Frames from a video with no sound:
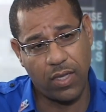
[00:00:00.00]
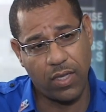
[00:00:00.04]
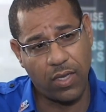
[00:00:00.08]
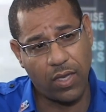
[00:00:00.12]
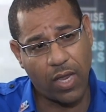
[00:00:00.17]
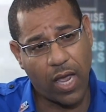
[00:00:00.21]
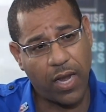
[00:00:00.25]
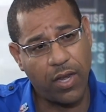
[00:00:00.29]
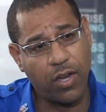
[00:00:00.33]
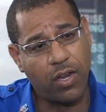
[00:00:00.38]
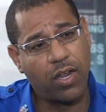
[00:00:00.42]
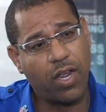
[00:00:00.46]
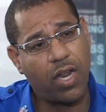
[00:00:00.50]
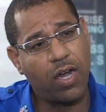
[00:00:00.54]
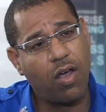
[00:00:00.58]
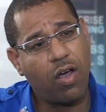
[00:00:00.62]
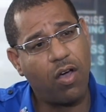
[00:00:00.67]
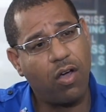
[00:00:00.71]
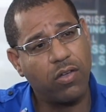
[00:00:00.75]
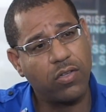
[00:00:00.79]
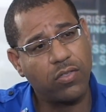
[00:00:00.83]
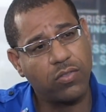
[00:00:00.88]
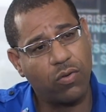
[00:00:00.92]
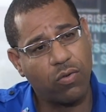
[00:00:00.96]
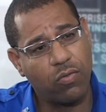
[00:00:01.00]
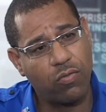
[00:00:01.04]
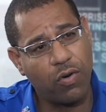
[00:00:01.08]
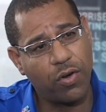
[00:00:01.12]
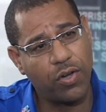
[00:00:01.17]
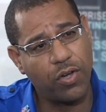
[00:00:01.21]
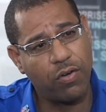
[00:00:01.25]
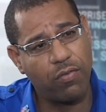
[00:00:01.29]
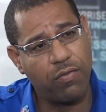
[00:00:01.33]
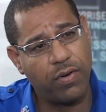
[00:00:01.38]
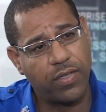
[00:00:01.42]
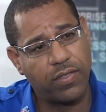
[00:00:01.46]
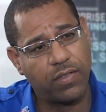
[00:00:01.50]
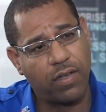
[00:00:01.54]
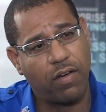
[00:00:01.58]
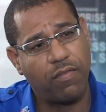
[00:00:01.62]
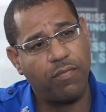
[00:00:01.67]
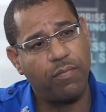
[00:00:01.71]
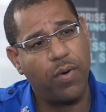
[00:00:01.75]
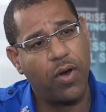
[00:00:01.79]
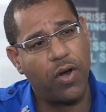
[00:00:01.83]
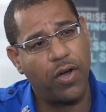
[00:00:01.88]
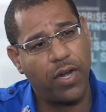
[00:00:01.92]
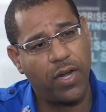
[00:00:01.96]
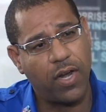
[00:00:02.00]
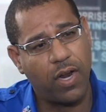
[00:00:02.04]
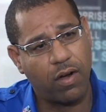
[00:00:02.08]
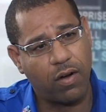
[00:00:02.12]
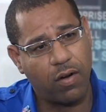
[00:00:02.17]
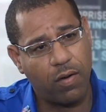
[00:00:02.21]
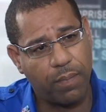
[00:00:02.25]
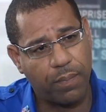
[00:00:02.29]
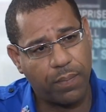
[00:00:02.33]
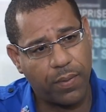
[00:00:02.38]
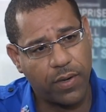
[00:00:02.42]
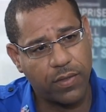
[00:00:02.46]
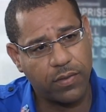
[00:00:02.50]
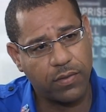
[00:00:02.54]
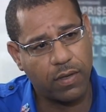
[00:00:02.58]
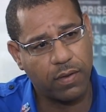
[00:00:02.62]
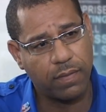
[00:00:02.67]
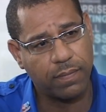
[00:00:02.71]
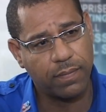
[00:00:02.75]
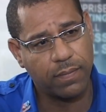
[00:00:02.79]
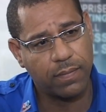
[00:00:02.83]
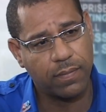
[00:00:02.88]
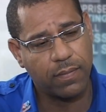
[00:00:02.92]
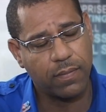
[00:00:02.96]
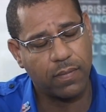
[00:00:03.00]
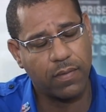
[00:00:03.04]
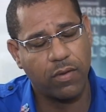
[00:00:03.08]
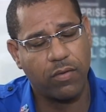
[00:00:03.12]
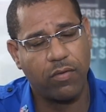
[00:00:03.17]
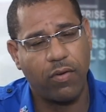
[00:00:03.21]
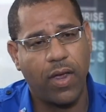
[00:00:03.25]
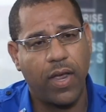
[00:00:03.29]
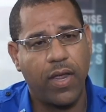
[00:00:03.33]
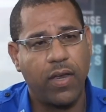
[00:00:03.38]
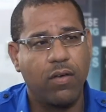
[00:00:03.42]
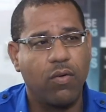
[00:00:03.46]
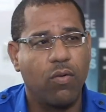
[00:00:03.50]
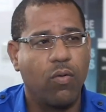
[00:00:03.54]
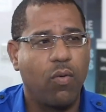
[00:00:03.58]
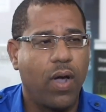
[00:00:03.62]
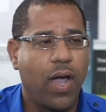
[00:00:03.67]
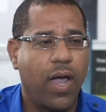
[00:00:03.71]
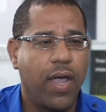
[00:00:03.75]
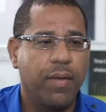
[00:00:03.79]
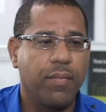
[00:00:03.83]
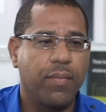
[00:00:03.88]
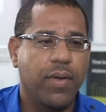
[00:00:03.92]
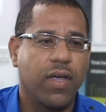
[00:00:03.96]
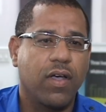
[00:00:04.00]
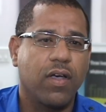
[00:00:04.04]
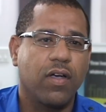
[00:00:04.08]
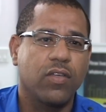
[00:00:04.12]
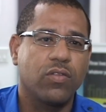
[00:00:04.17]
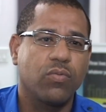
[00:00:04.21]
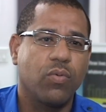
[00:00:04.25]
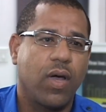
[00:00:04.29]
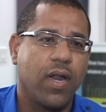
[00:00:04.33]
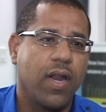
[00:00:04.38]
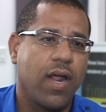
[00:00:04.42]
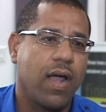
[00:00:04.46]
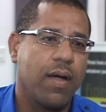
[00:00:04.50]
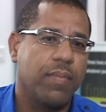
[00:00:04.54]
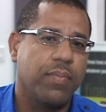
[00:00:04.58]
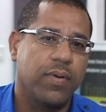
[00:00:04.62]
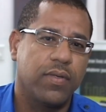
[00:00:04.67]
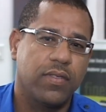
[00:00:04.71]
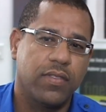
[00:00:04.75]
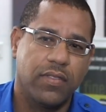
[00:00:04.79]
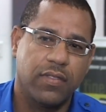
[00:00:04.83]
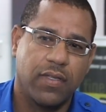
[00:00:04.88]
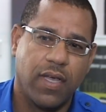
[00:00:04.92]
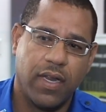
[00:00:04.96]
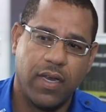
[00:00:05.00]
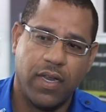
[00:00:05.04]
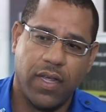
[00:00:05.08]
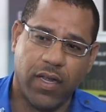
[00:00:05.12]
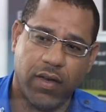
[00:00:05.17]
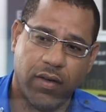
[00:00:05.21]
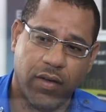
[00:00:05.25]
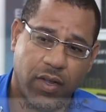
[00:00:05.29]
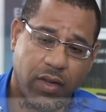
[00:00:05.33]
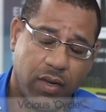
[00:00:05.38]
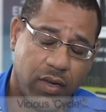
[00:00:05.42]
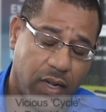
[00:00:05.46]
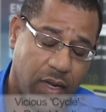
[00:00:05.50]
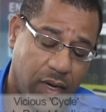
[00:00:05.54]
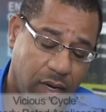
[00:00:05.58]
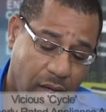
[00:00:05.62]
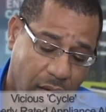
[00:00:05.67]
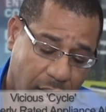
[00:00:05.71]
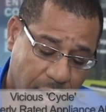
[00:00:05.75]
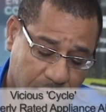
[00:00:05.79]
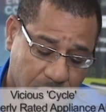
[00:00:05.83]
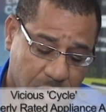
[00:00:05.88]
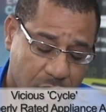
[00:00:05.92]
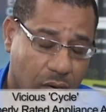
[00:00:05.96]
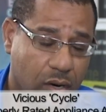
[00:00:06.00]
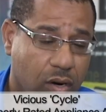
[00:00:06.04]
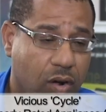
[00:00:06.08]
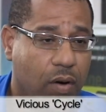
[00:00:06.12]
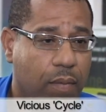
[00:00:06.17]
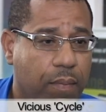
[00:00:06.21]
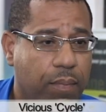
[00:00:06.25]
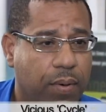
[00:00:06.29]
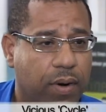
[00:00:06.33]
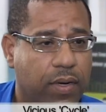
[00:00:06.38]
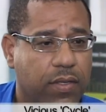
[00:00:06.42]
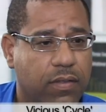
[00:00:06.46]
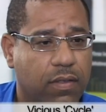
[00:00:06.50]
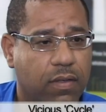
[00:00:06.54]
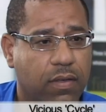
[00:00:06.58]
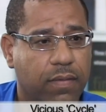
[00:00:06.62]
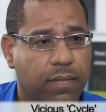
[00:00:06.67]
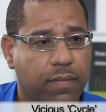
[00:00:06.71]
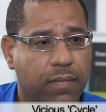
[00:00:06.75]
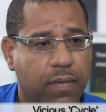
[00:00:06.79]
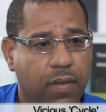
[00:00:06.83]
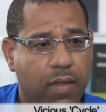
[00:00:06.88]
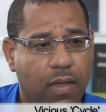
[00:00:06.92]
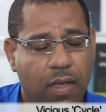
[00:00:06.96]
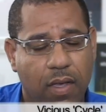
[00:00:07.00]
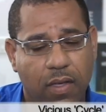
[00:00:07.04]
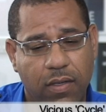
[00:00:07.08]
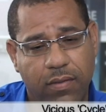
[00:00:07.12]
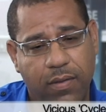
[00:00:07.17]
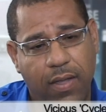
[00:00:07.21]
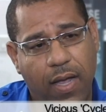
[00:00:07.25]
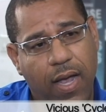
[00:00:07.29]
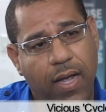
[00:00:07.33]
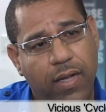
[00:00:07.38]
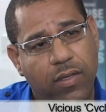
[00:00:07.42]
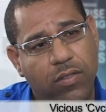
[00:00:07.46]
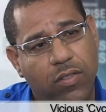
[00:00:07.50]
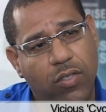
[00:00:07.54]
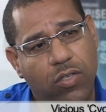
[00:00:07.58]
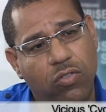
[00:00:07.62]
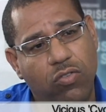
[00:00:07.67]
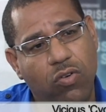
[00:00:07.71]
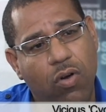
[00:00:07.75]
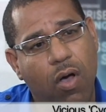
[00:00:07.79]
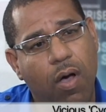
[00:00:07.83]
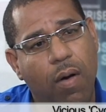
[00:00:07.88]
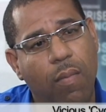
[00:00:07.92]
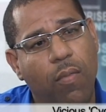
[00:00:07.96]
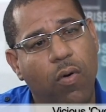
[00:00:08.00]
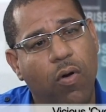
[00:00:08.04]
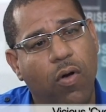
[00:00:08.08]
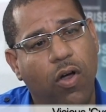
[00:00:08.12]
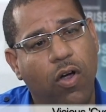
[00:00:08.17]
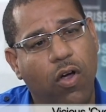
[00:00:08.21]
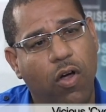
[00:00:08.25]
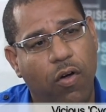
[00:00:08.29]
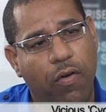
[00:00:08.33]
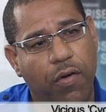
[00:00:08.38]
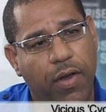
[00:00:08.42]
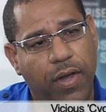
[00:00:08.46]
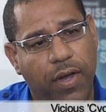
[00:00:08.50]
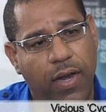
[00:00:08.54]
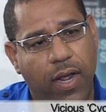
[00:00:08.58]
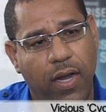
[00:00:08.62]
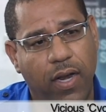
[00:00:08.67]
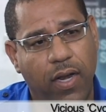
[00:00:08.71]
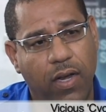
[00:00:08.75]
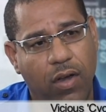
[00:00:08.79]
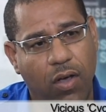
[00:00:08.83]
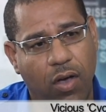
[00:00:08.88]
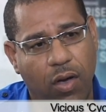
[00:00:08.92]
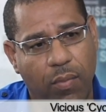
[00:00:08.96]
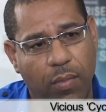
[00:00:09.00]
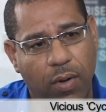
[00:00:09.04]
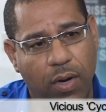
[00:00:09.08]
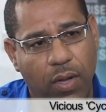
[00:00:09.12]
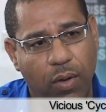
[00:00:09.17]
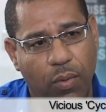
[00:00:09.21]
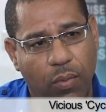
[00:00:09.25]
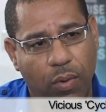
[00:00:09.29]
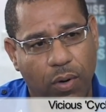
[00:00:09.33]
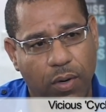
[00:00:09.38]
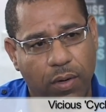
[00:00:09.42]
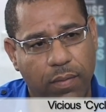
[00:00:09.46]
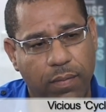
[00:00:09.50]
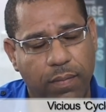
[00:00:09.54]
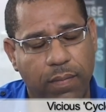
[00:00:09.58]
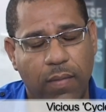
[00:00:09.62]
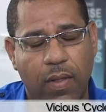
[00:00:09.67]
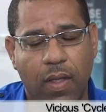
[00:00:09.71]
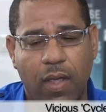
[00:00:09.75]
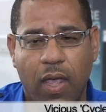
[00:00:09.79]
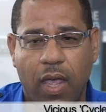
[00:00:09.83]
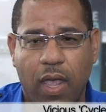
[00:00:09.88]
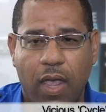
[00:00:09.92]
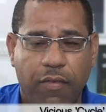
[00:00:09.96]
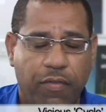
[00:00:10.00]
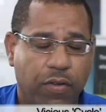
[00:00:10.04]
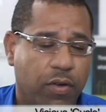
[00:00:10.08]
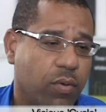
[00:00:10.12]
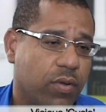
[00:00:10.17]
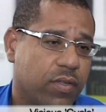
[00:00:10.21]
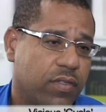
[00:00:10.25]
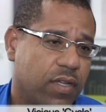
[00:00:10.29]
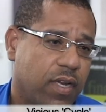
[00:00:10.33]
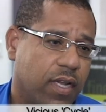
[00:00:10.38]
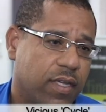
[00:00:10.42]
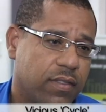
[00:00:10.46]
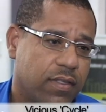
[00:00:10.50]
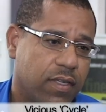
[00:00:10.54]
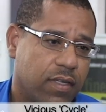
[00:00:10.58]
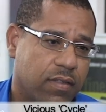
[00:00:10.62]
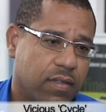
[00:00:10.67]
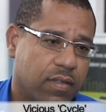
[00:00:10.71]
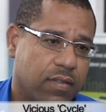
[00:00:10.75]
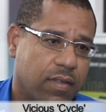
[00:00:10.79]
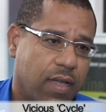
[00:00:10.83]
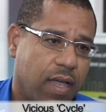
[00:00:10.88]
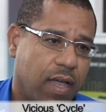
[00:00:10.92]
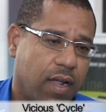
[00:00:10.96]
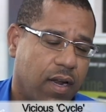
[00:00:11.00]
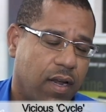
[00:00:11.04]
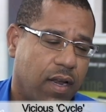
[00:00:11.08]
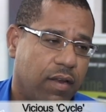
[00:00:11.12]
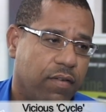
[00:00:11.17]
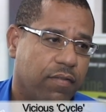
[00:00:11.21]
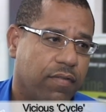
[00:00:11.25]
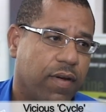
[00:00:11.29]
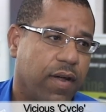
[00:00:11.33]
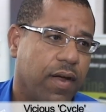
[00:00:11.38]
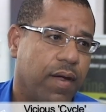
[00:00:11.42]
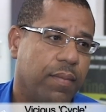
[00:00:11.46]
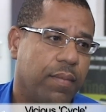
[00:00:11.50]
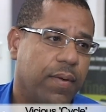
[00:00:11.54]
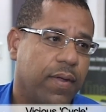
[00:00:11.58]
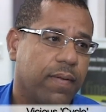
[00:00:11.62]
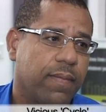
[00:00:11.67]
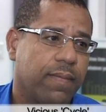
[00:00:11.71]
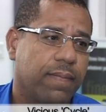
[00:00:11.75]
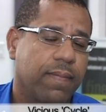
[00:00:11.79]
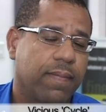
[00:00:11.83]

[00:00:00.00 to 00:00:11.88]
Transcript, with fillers: and you can also run the risk of burning a compressor right why because what happens is that the, the, the actual compressor starts to draw more current than it normally would if it was in a six cycle environment